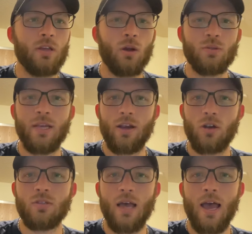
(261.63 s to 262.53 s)
take
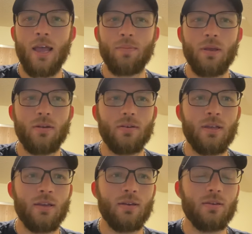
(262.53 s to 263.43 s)
our time
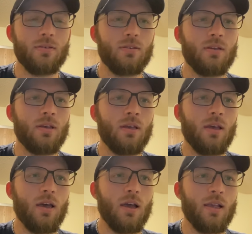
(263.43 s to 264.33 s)
and
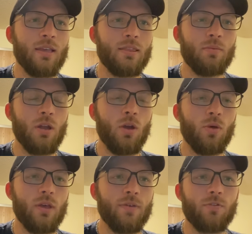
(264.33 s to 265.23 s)
get them to know
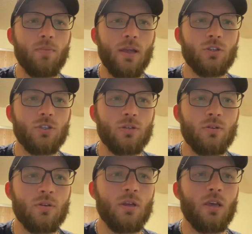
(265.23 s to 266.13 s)
the
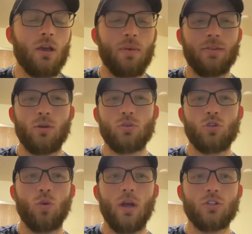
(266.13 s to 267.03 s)
information about those
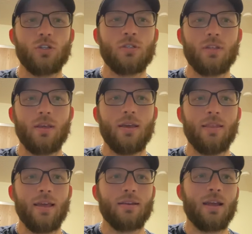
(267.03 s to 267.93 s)
questions and
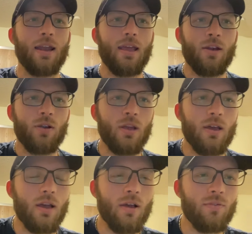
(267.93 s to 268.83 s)
that kind of
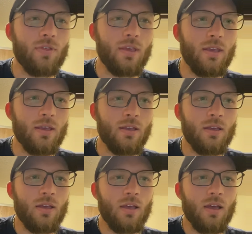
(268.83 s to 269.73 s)
area of the
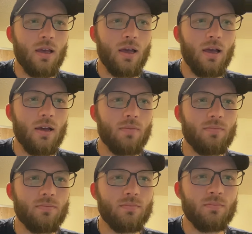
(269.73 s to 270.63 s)

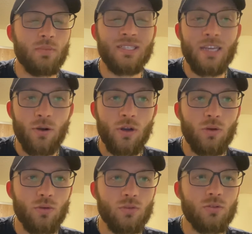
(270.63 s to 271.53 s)

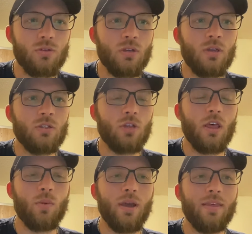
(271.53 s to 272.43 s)
materials, so
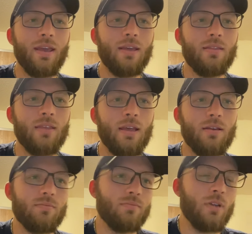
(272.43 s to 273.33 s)
that way they